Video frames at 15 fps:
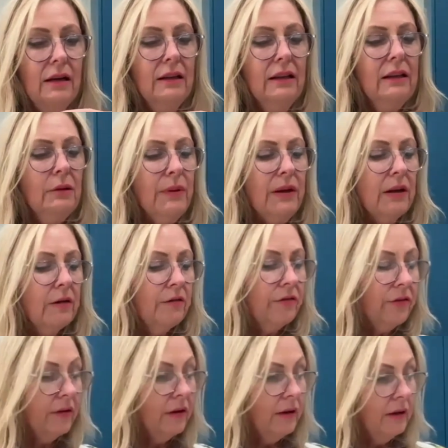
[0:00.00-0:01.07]
a little bit
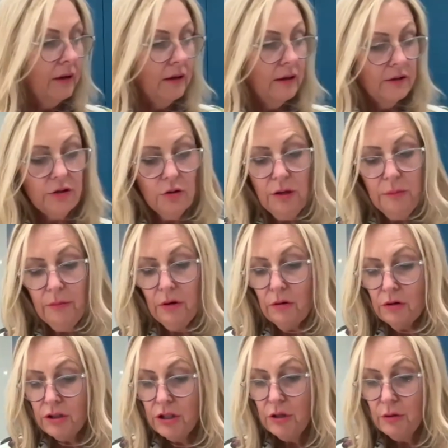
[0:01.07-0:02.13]
of soy
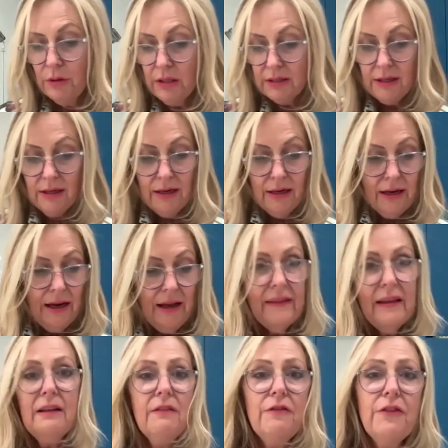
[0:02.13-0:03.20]
milk to it.
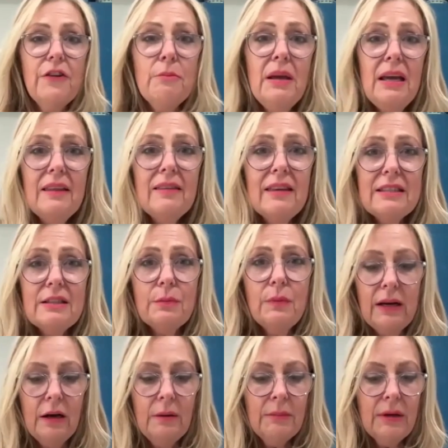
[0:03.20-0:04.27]
And then for me, this
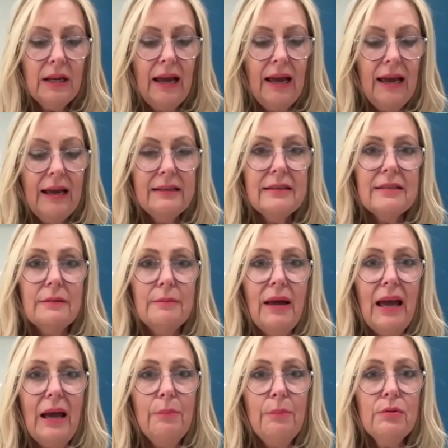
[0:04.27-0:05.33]
one, I'm going to add
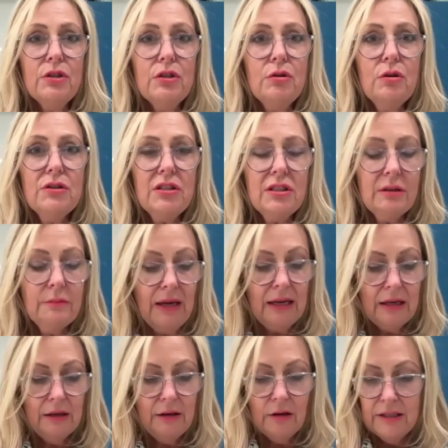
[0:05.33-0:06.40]
some applesauce to
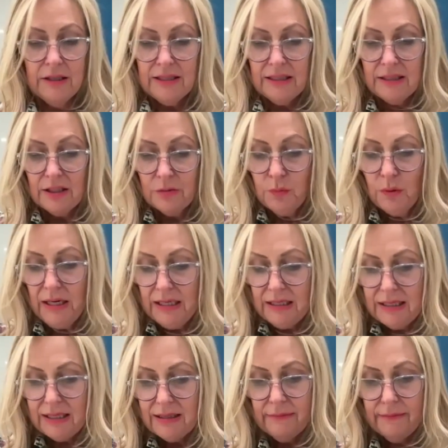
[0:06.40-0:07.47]
make it nice and
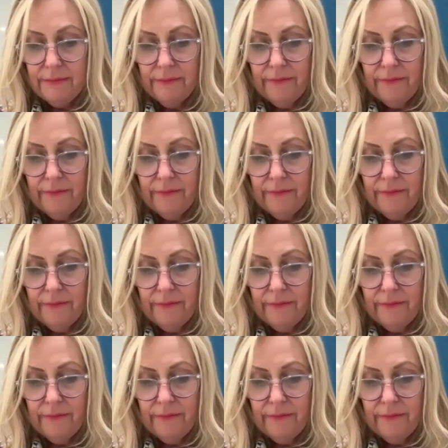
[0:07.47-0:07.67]
sweet.